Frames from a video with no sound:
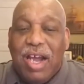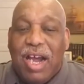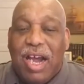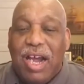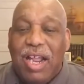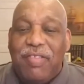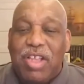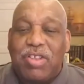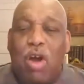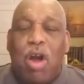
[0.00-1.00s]
Uh, and
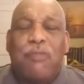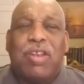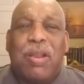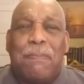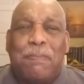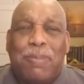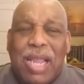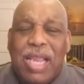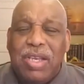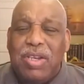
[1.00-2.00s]
there's often a
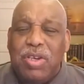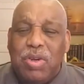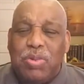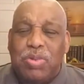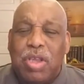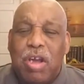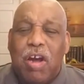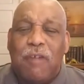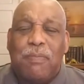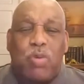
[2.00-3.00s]
blatant use
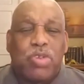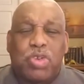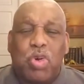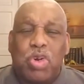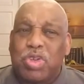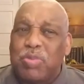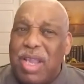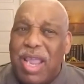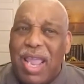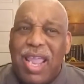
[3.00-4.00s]
of both
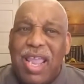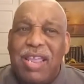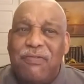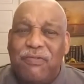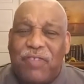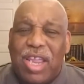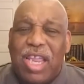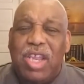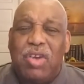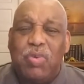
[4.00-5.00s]
sorcery and
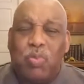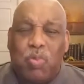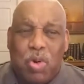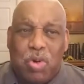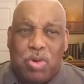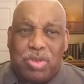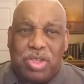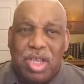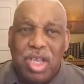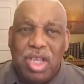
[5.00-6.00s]
feigned words.
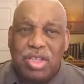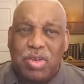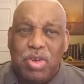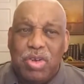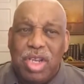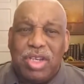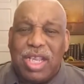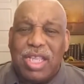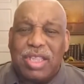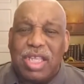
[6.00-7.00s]
So you need to
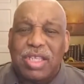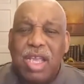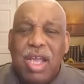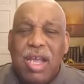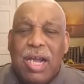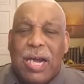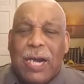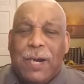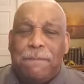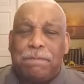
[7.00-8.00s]
get this.
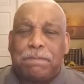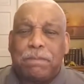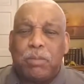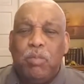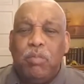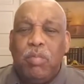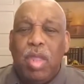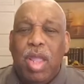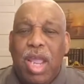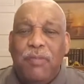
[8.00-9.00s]
Uh,
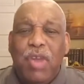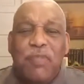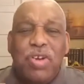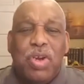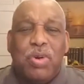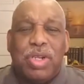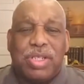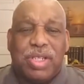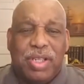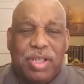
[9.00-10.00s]
have you ever
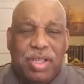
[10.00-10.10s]
noticed?